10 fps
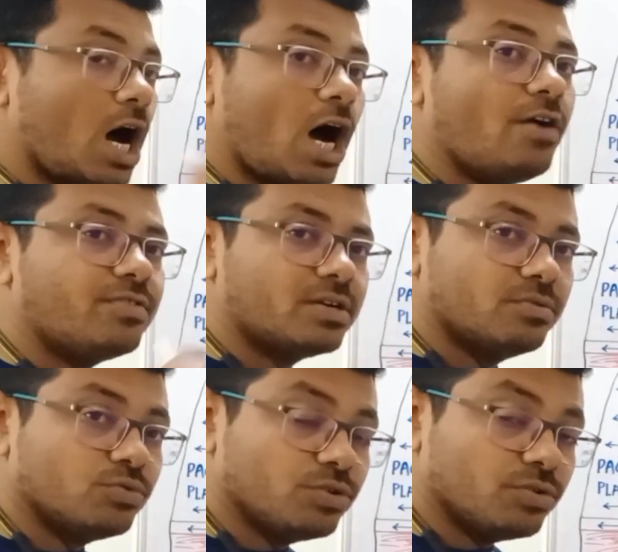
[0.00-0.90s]

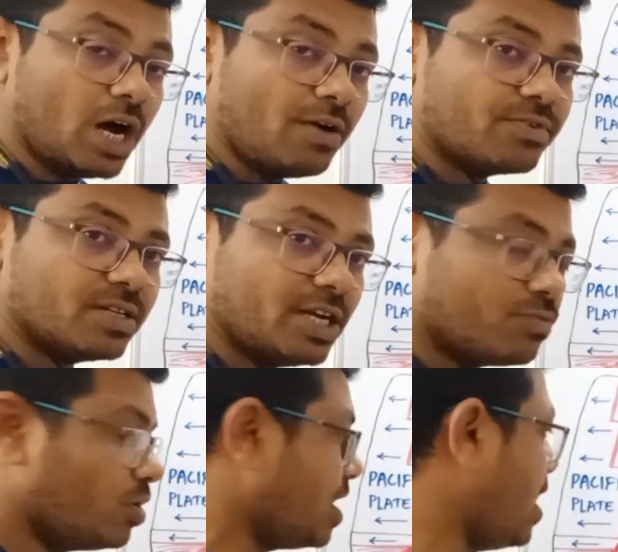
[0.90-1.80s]
After
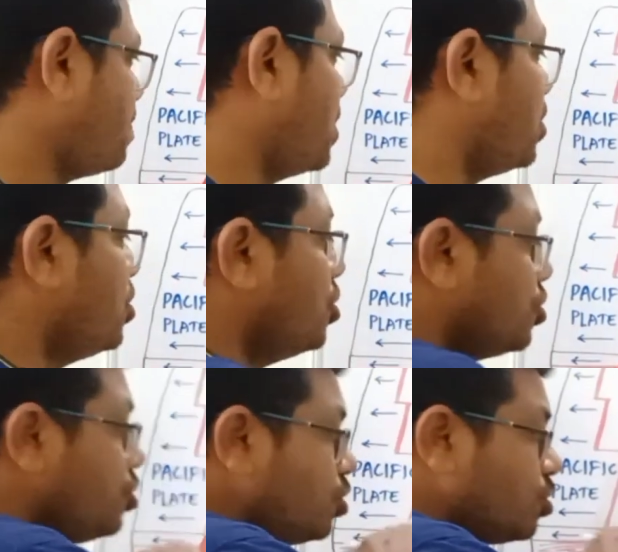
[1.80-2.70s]
that, what happened?
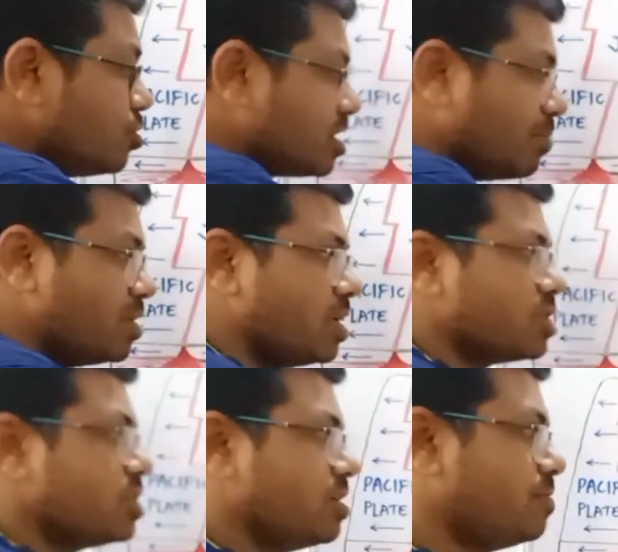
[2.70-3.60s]
Due to
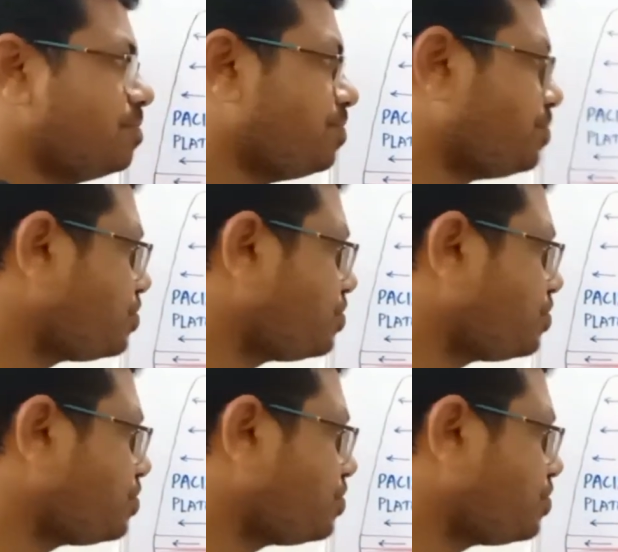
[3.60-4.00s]
subduction,